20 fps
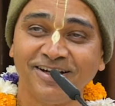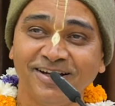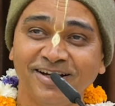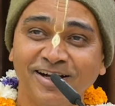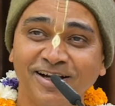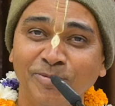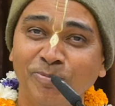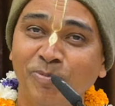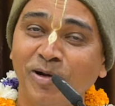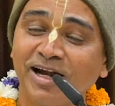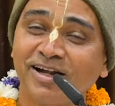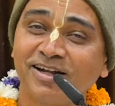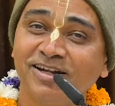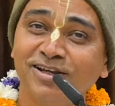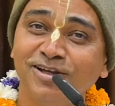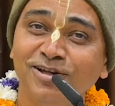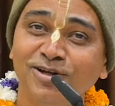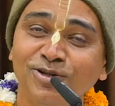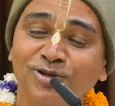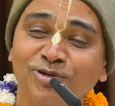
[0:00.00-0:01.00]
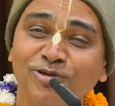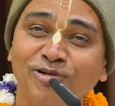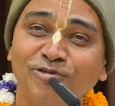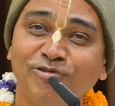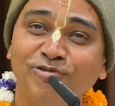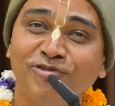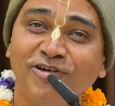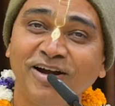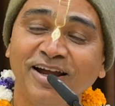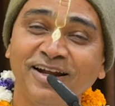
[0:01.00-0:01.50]
And practically you will
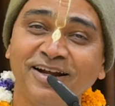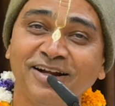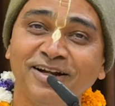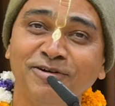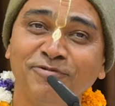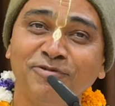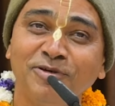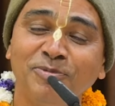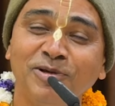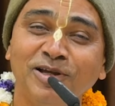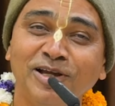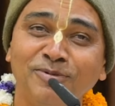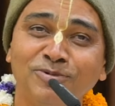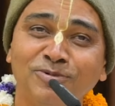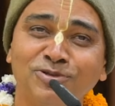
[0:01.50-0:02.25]
find we become